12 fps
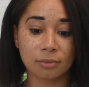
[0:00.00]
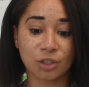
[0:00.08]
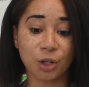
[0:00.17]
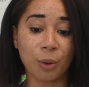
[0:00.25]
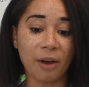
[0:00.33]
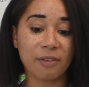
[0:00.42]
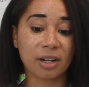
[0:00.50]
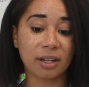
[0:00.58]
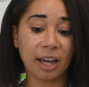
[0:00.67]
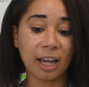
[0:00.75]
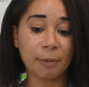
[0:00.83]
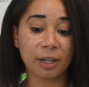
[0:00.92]
Do you have a
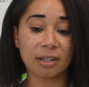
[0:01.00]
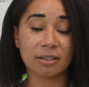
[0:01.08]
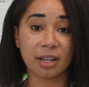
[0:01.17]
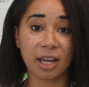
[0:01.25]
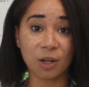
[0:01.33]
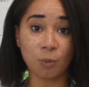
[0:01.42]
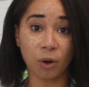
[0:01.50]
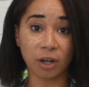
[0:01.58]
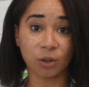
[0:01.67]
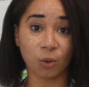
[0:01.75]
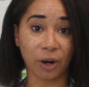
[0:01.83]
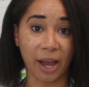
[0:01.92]
claim against
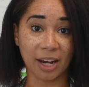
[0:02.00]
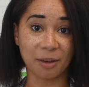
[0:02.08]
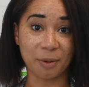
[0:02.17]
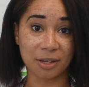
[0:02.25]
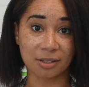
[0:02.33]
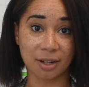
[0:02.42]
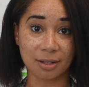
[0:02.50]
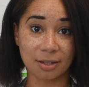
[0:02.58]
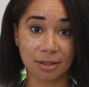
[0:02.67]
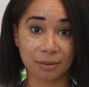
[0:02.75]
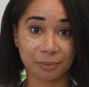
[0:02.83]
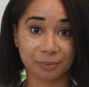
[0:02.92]
anyone or any
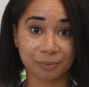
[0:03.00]
business?